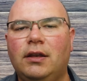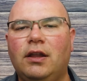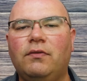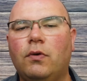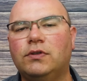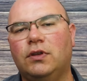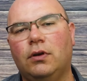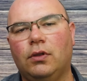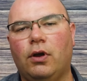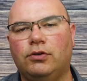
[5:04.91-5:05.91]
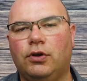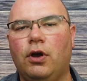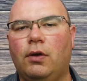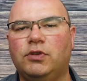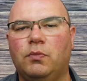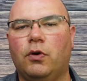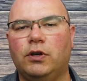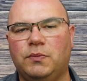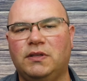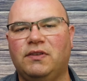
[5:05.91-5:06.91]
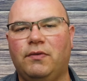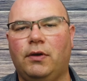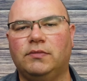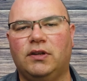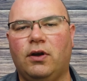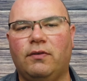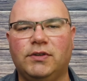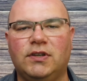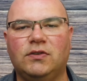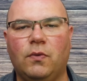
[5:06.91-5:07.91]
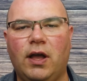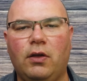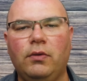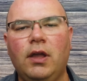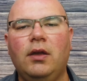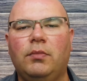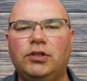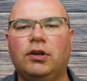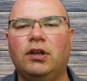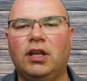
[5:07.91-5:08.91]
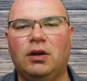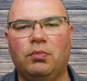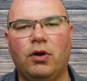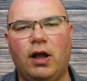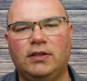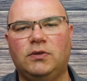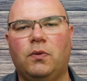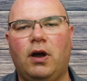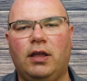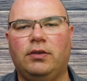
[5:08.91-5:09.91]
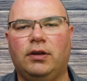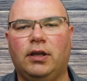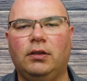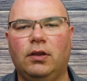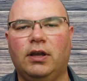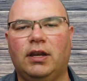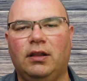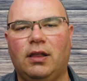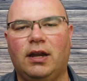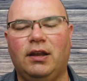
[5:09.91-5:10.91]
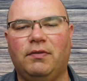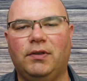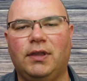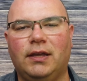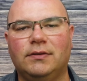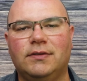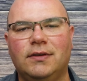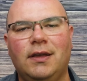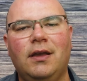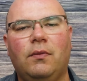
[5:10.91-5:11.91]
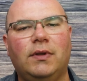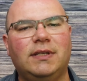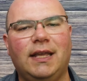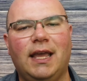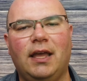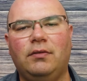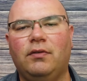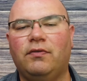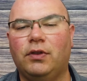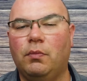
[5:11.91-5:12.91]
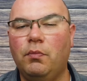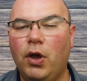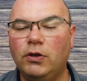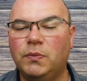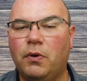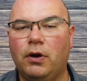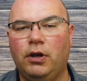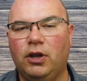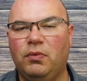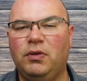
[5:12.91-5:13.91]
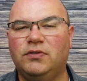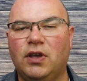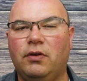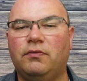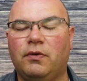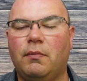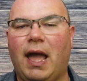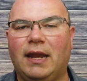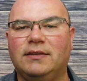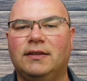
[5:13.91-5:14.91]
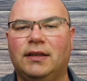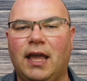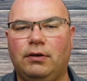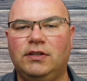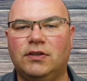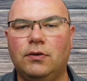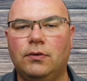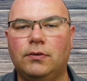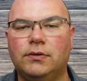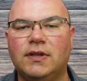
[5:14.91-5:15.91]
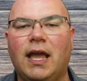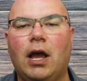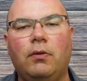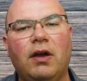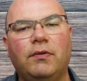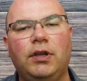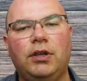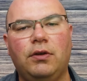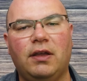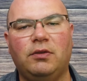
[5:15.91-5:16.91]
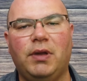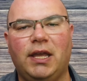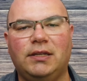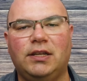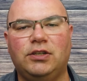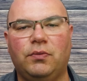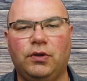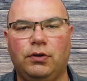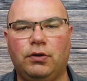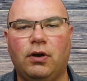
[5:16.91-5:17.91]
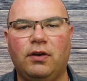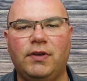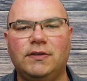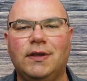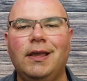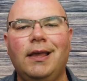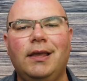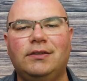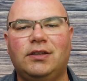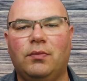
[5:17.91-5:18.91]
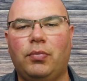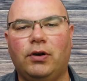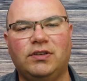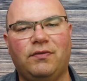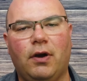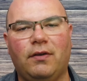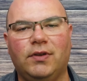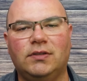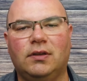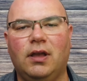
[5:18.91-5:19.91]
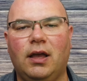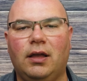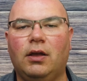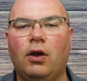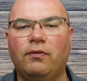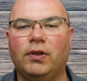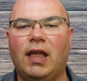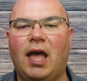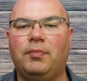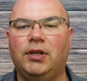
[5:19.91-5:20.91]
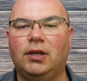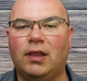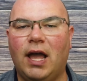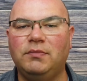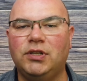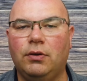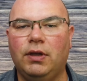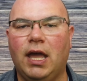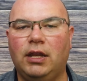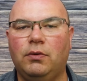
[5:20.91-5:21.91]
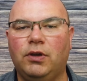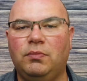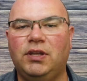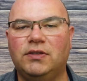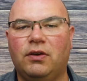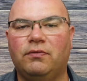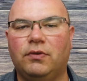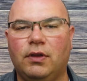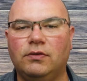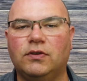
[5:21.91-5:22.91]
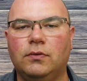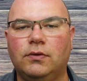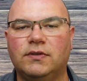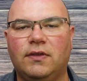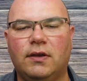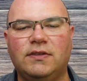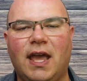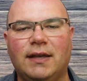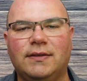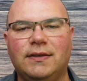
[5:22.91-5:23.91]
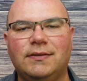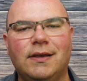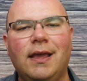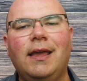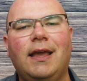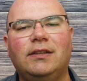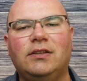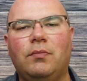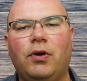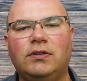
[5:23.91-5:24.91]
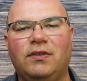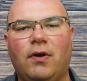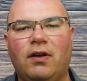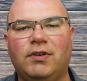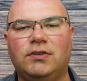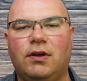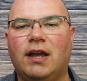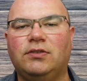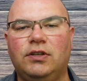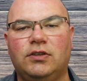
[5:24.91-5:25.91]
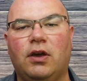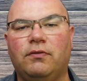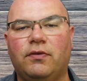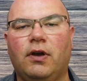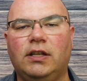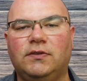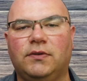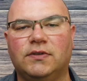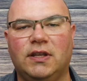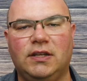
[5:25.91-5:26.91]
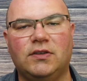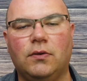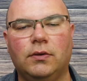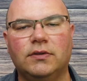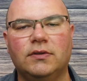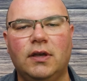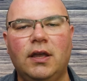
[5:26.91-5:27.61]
Now, of course, there are larger homes and more expensive homes in Harvest as well, but you're going to get a broad swath and a good look at a lot of different things. Once again, for the most part, you're going to be zoned for Madison County schools. However, you do have to pay attention when you're in Harvest, and some parts of Harvest overlap into Limestone County, where you'd be zoned for those schools and those taxes, and some parts of Harvest are actually zoned for Huntsville City schools.